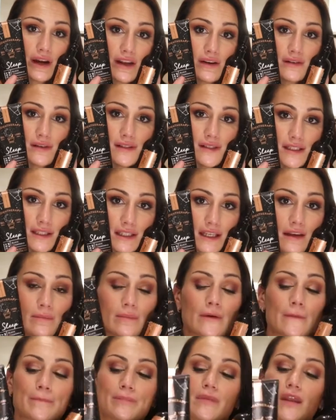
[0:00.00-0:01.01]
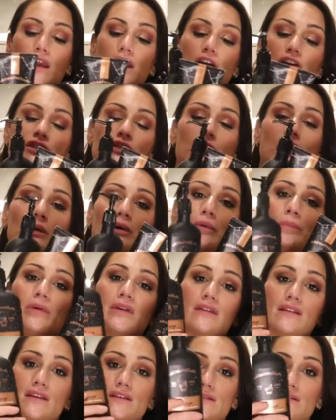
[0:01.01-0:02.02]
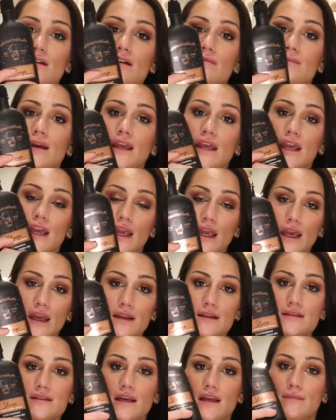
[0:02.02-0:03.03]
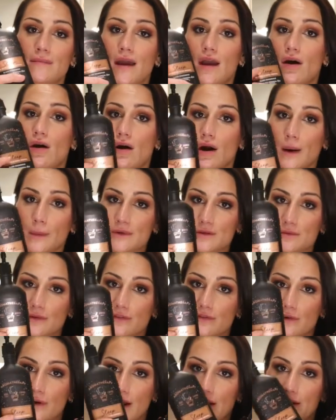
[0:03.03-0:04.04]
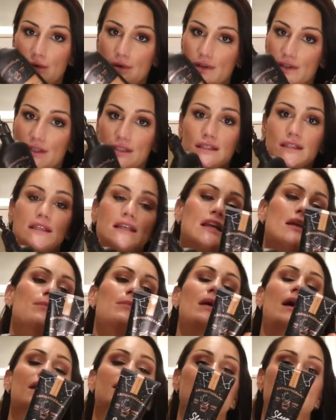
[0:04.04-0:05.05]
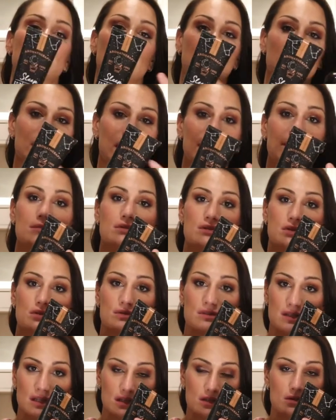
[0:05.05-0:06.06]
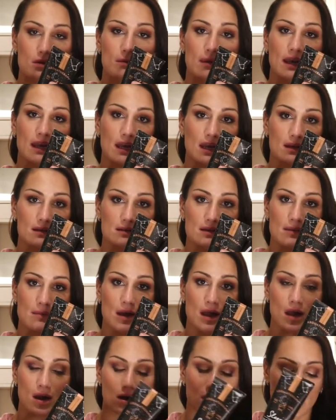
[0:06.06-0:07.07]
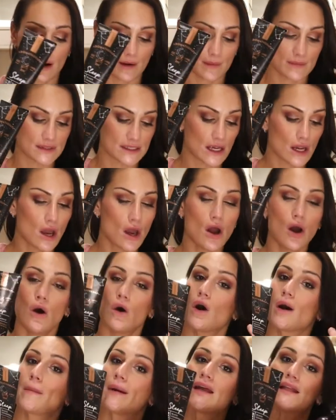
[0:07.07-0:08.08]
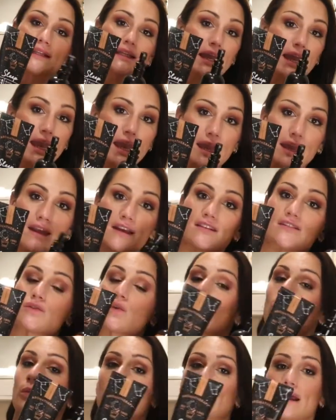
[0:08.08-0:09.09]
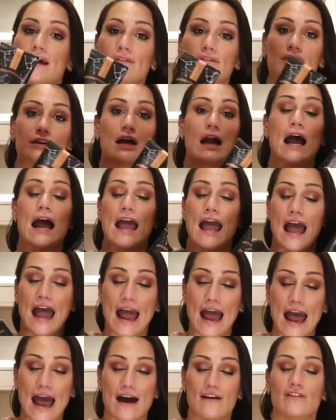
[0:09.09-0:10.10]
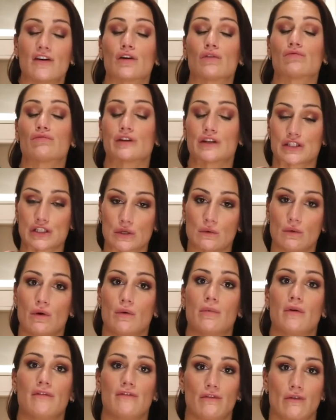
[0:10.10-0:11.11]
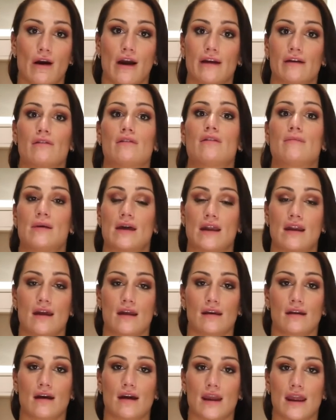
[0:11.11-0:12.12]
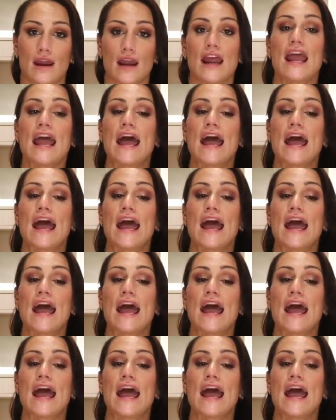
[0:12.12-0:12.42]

I go to sleep. So I will put this on my hands and my arms before I go to sleep. I sometimes use this on my hands and my arms or my legs or whatever. I have a ritual before I go to bed at night